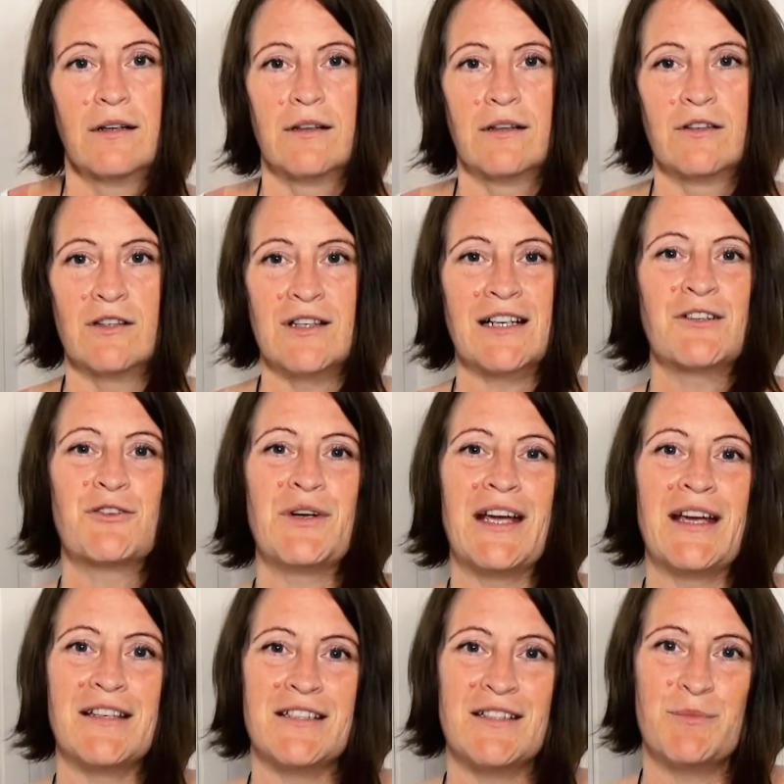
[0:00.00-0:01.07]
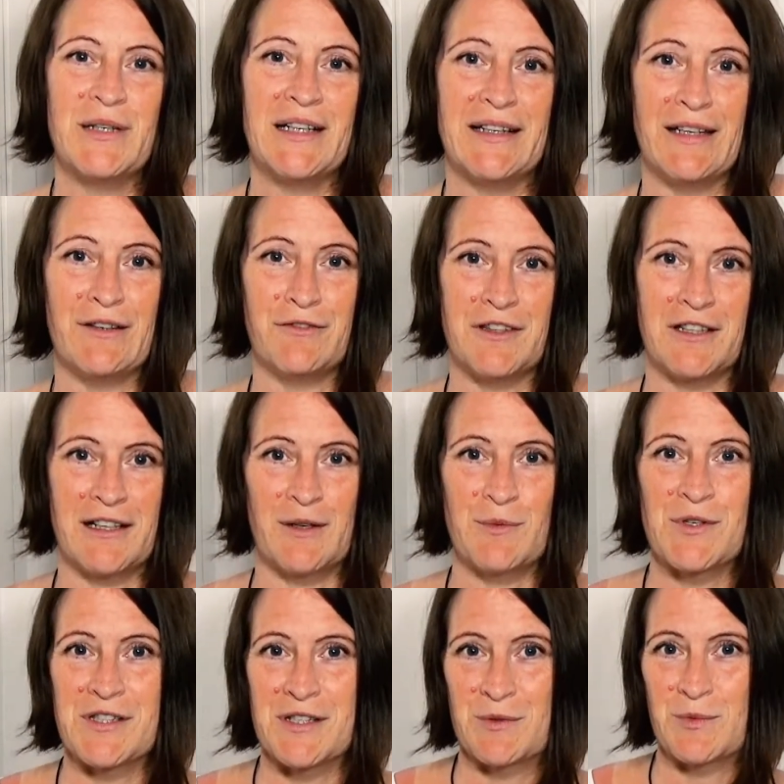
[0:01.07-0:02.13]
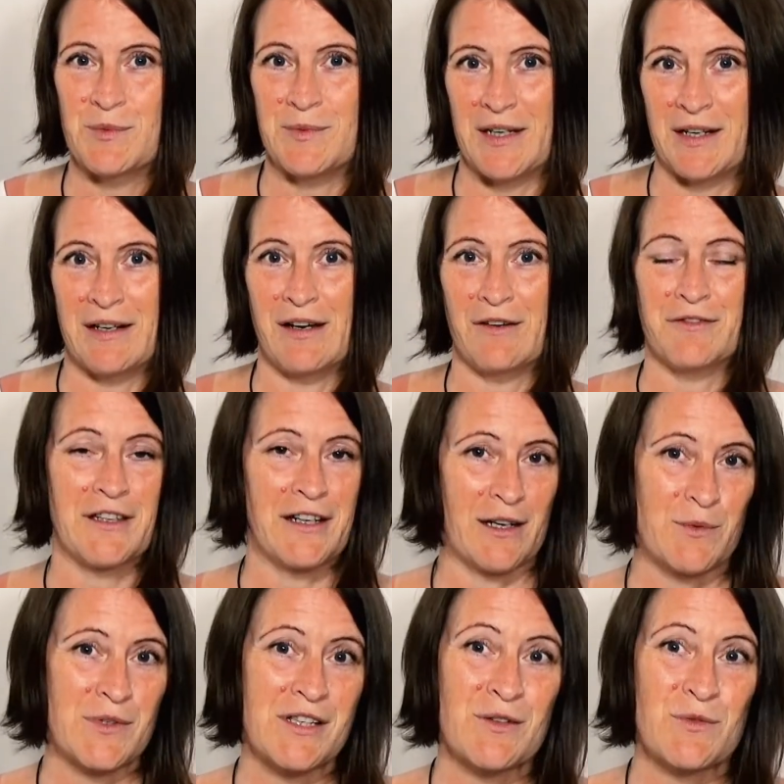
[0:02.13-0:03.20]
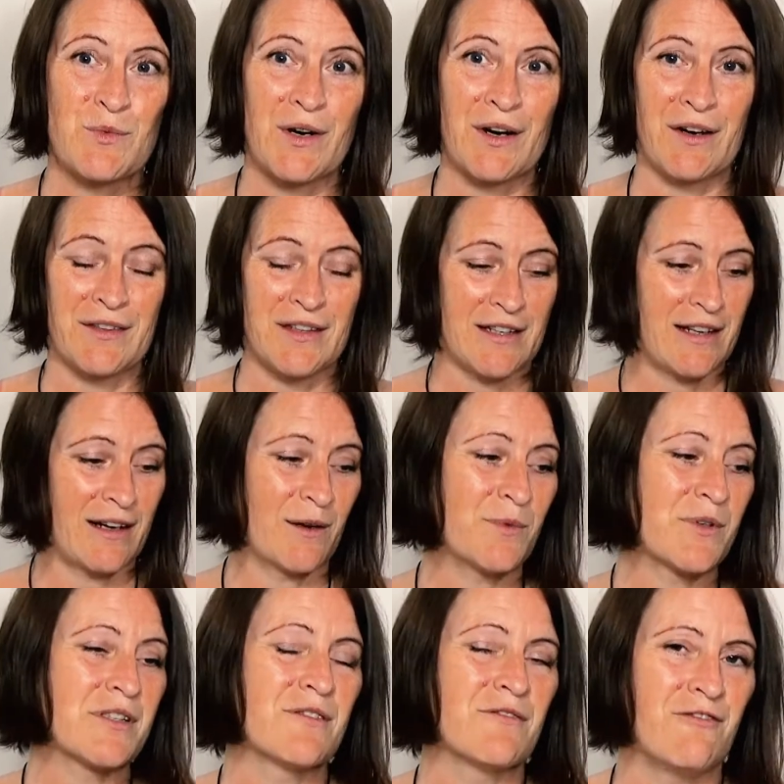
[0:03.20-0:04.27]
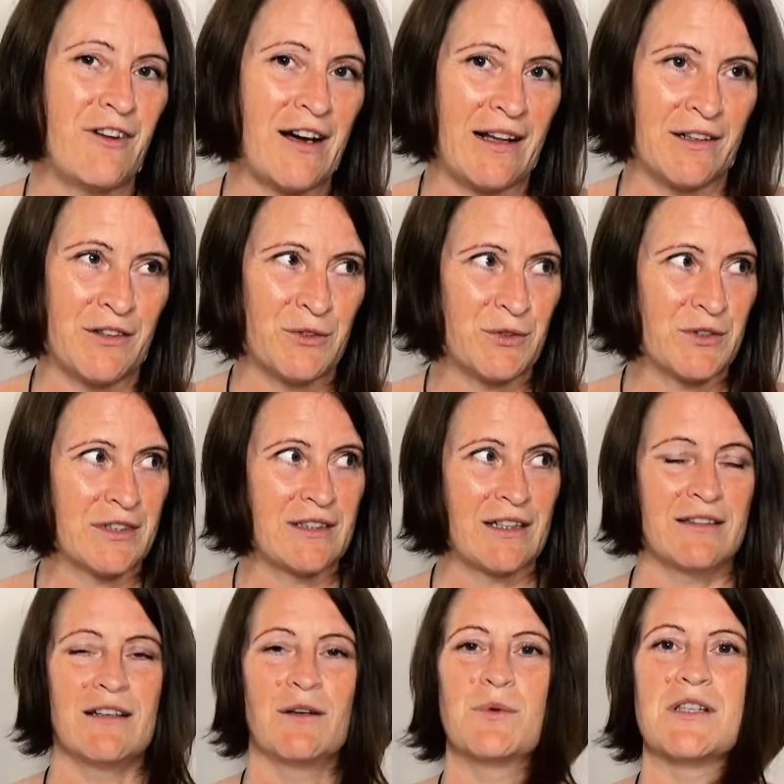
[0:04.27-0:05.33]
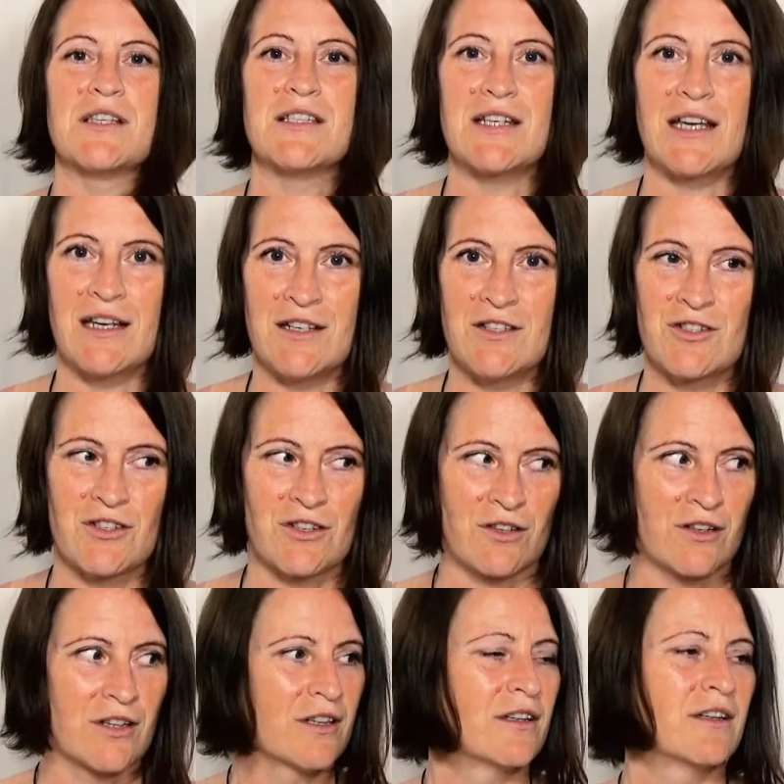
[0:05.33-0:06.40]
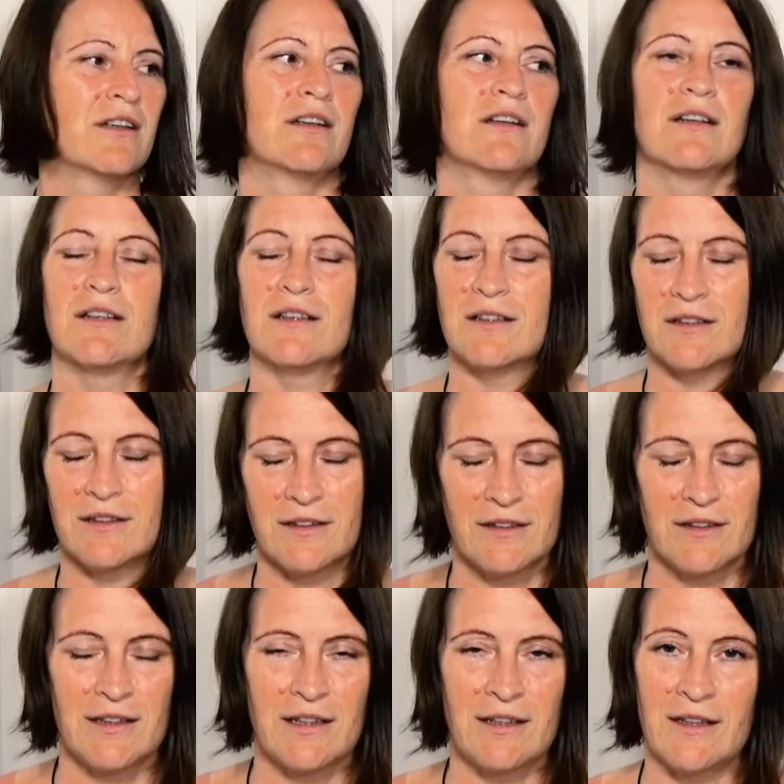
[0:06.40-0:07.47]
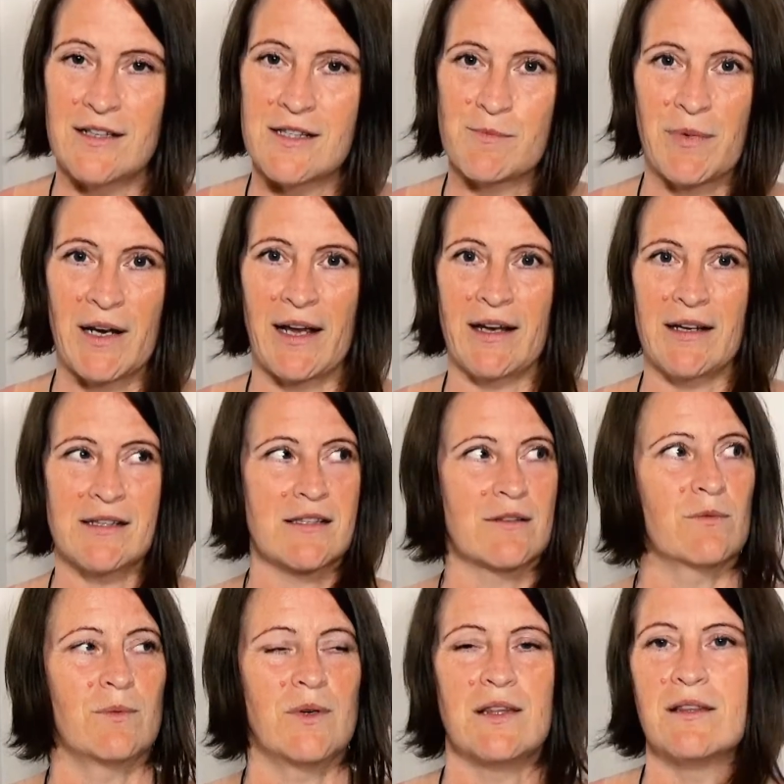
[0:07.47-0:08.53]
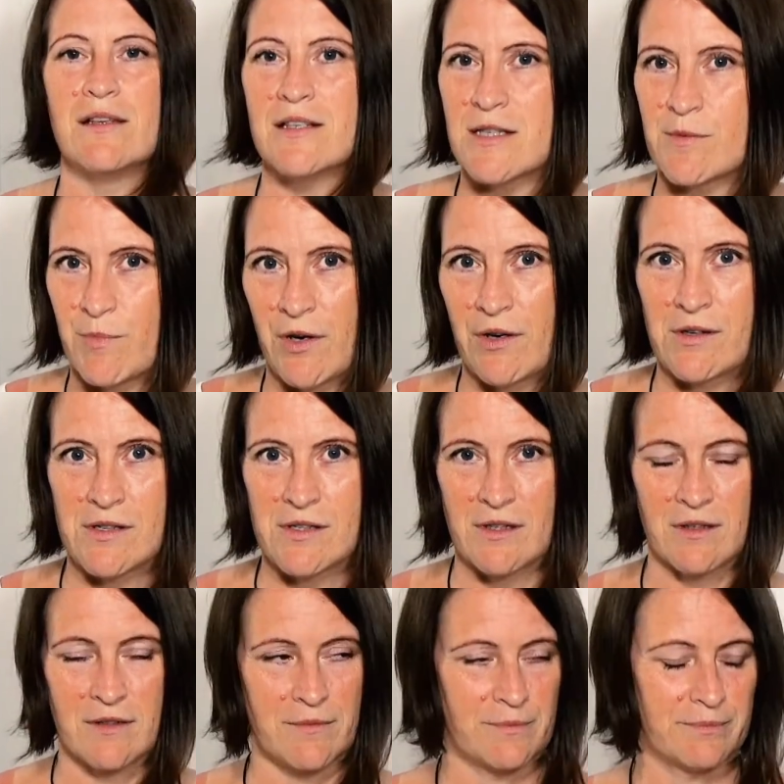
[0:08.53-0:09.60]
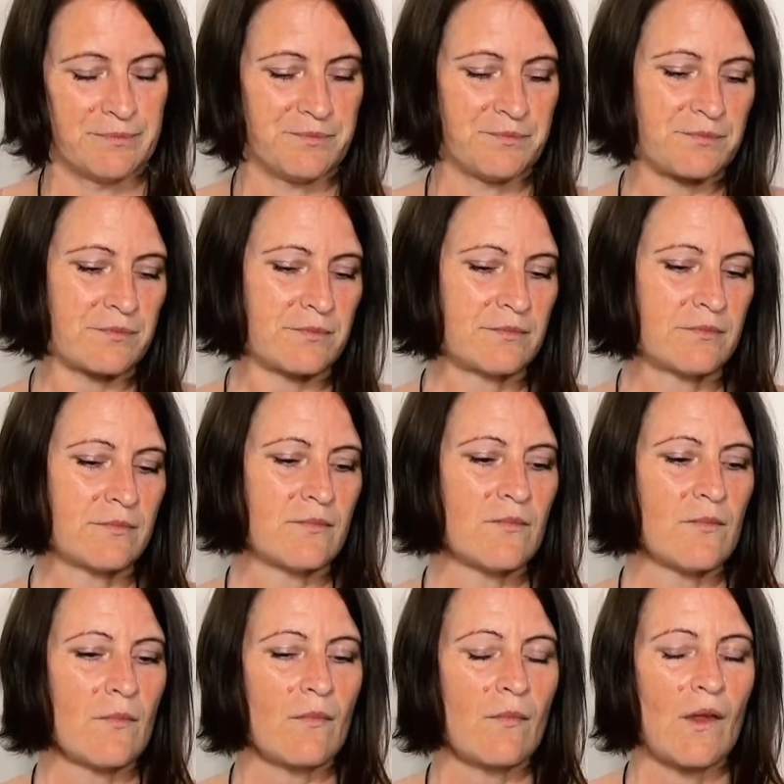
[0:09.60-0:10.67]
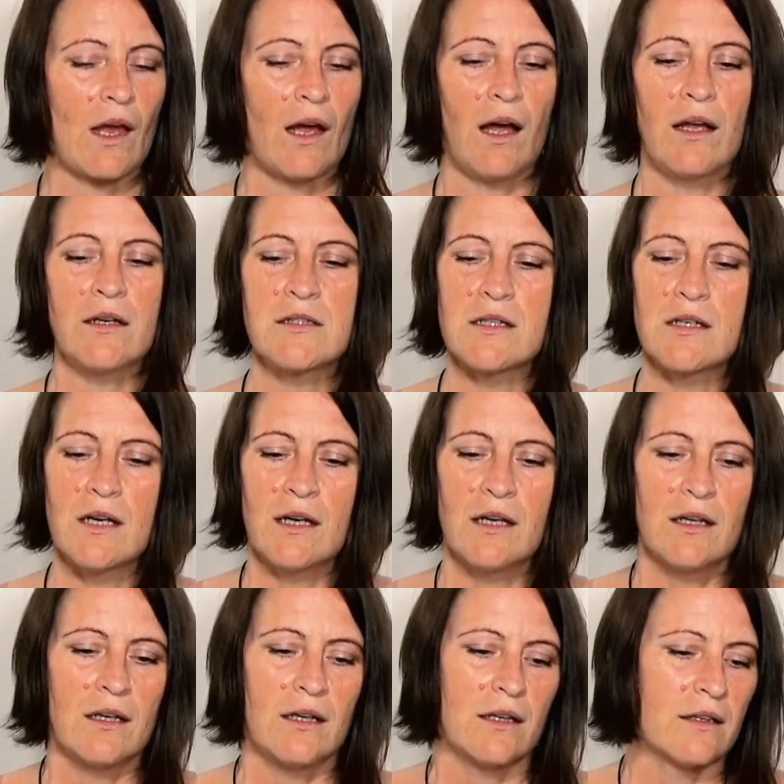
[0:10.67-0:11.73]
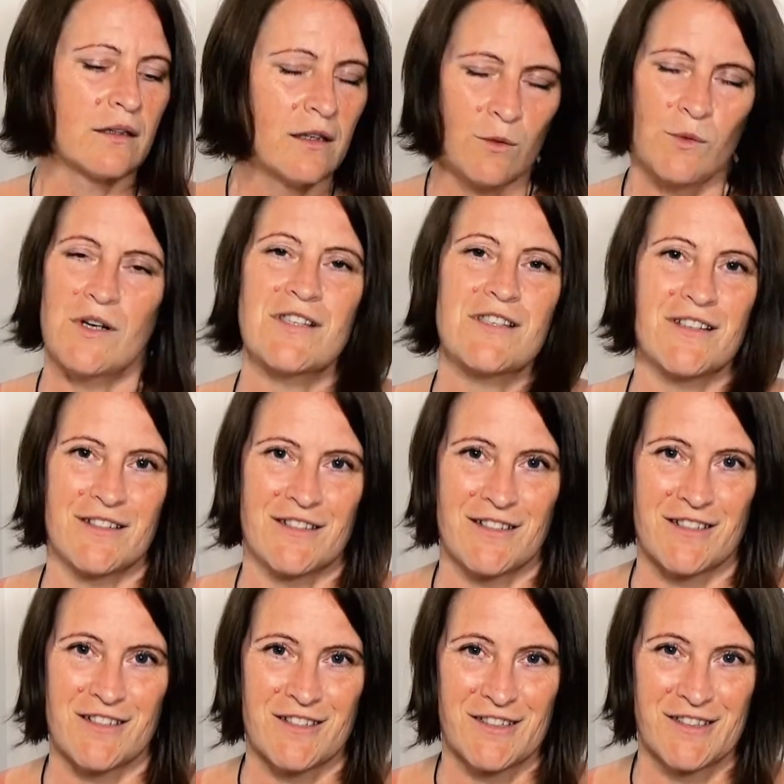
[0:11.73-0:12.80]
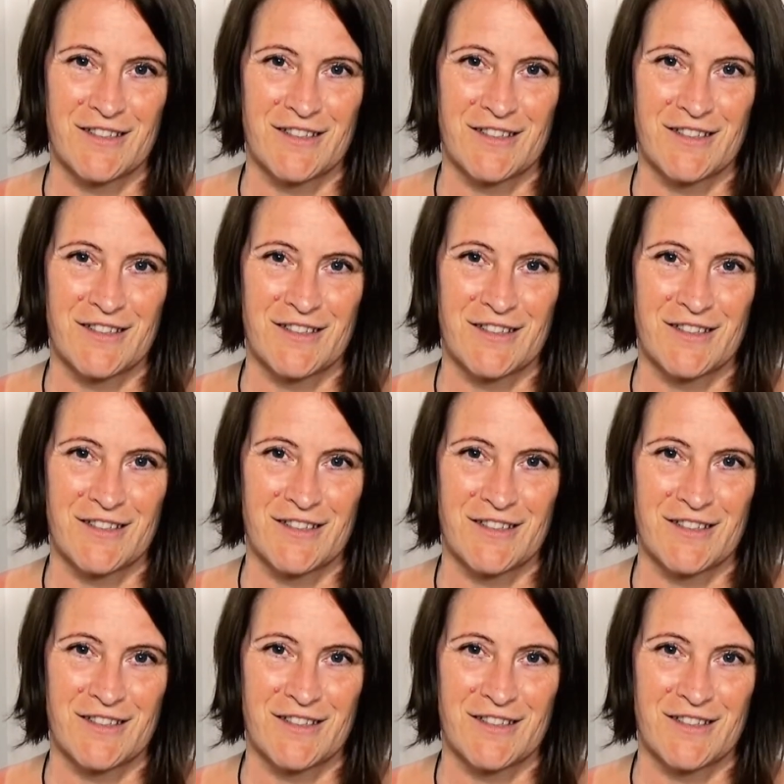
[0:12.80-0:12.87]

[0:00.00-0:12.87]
So that created a belief that I wasn't enough, that I wasn't worthy, that I wasn't valued, that there was danger in this place with this person. And there wasn't.